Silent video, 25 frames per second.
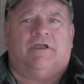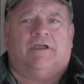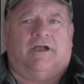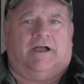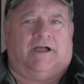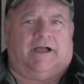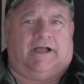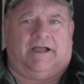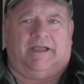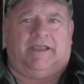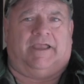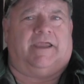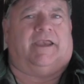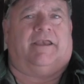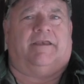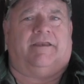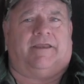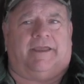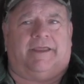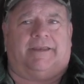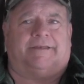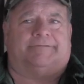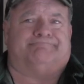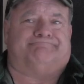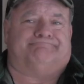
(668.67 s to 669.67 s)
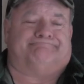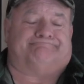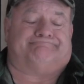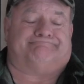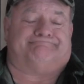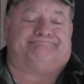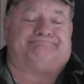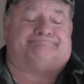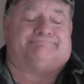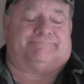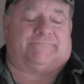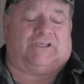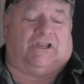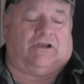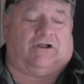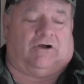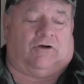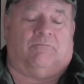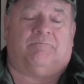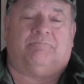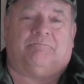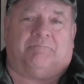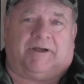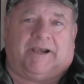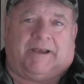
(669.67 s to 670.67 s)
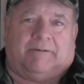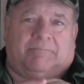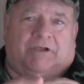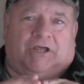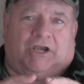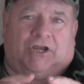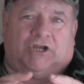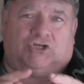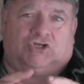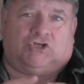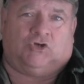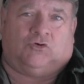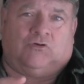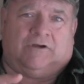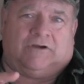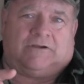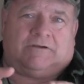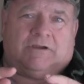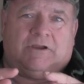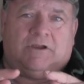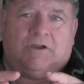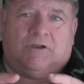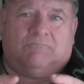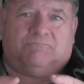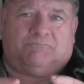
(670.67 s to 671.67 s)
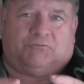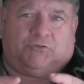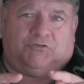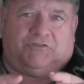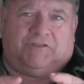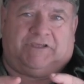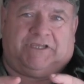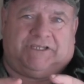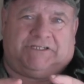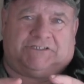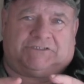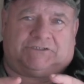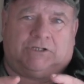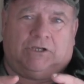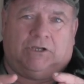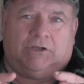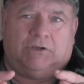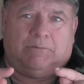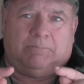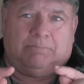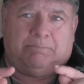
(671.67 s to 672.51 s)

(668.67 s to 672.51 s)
and you know, but I'm going to do it for these